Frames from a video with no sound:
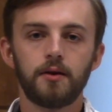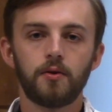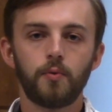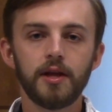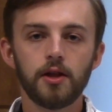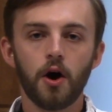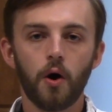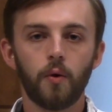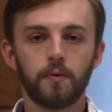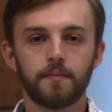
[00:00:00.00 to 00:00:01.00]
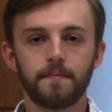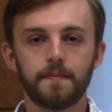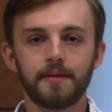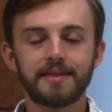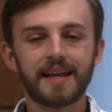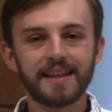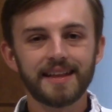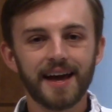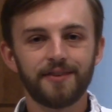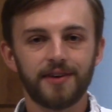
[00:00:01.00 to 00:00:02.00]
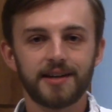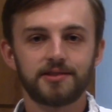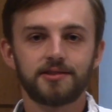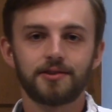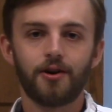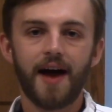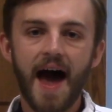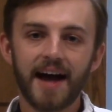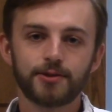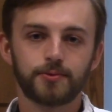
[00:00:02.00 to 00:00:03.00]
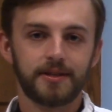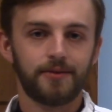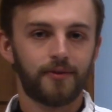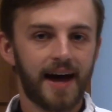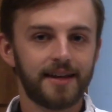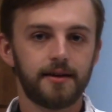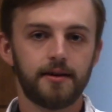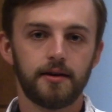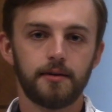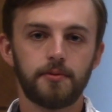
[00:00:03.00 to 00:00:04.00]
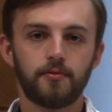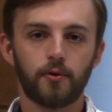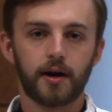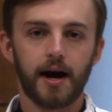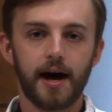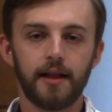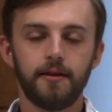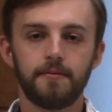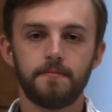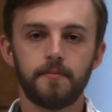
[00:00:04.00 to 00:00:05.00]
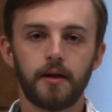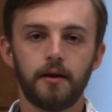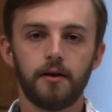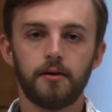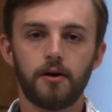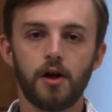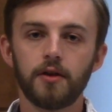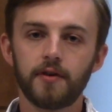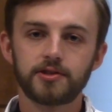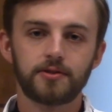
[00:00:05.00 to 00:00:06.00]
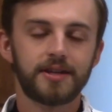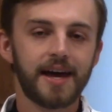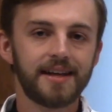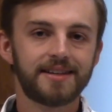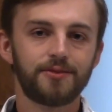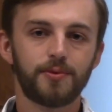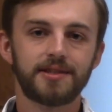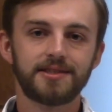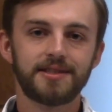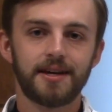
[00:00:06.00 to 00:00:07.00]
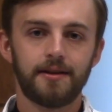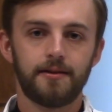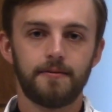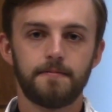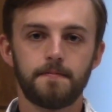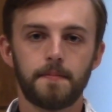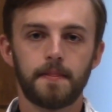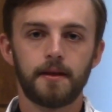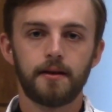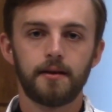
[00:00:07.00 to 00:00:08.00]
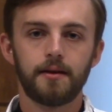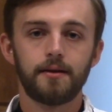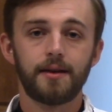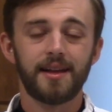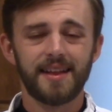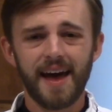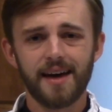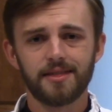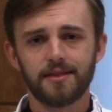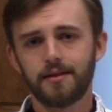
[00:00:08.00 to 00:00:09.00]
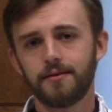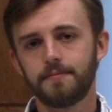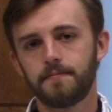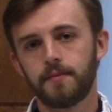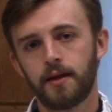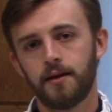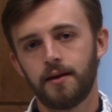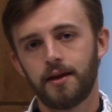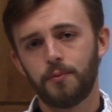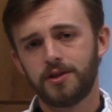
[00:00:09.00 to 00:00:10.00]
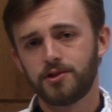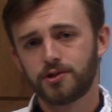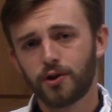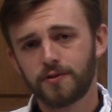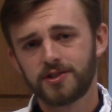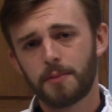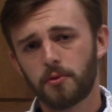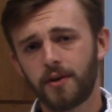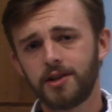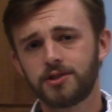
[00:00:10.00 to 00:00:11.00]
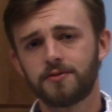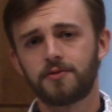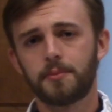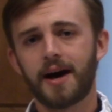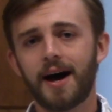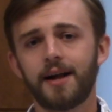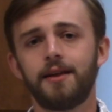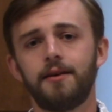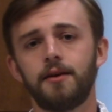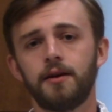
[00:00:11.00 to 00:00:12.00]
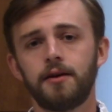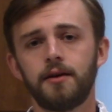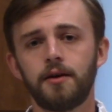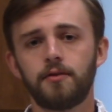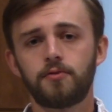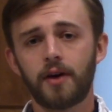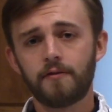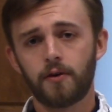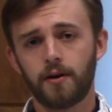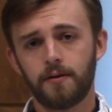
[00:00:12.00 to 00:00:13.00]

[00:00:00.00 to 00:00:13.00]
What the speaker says: We know that none of us are actually right before God. All of us are tainted with sin and death, and we deserve separation from God forever.